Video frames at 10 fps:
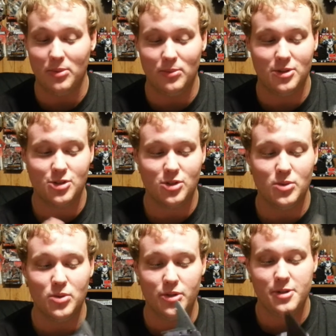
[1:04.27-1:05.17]
with
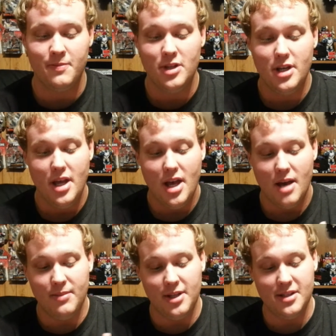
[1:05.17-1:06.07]
Scourge. I
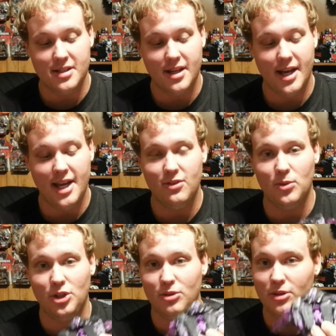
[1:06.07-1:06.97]
mean, this guy, even when
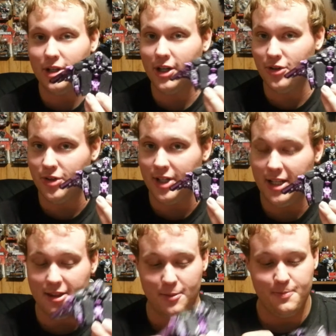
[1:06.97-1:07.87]
you look
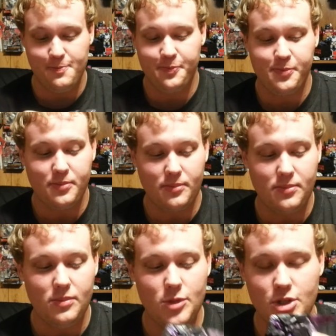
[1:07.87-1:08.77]
underneath him,
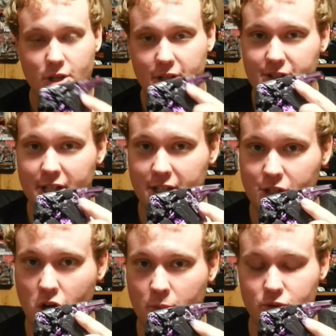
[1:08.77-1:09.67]
you can see his
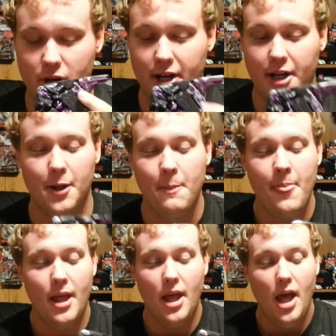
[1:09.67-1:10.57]
arms right here.
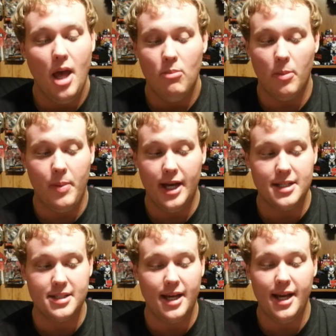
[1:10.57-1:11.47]
But past
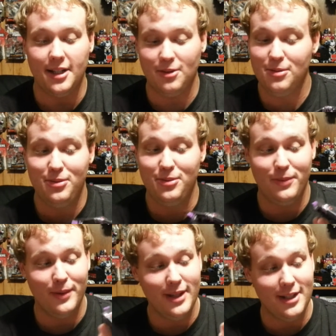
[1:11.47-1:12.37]
that, you
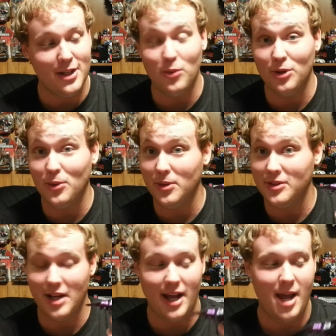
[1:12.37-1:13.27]
really don't know what's
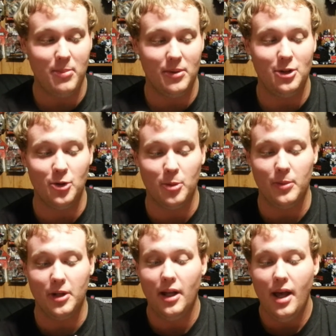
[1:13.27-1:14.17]
going to happen to him,
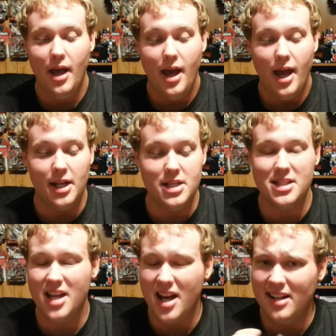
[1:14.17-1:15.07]
and he's
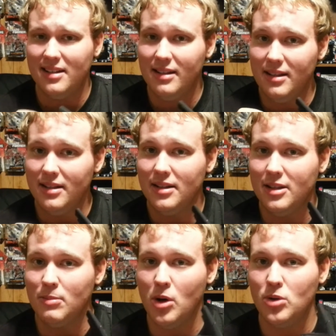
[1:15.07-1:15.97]
not the
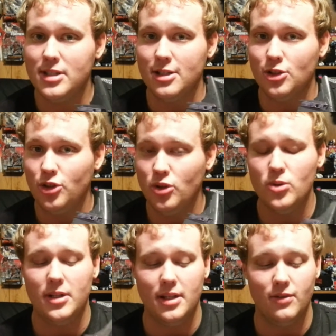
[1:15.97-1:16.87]
most
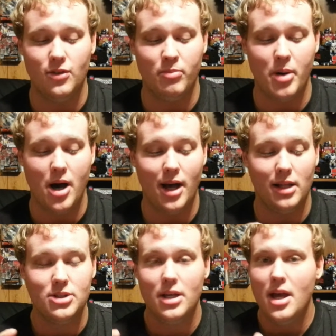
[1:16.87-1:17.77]
intuitive of
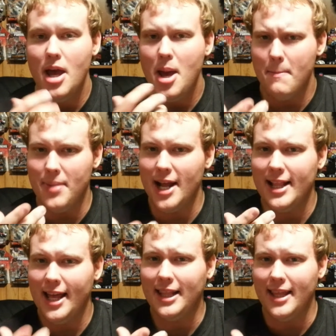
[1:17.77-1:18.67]
bots. But I
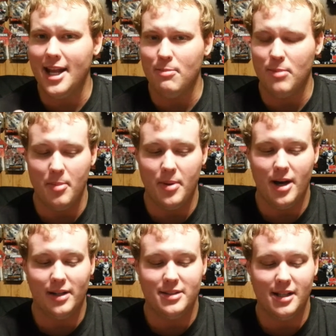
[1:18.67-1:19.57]
like that in my
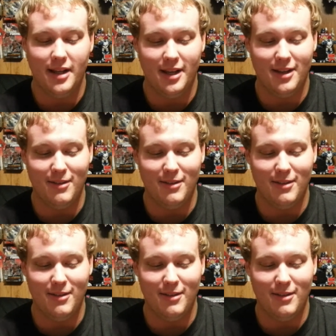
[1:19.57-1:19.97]
bots. I like